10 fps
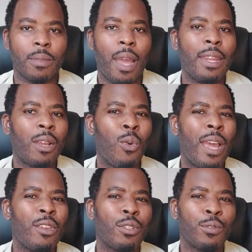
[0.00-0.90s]
And they're
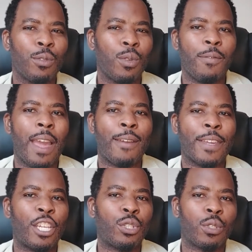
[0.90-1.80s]
quite useful if you
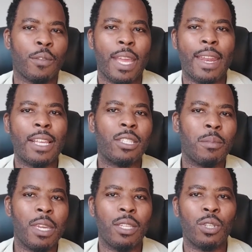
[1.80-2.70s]
have issues of the anatomy,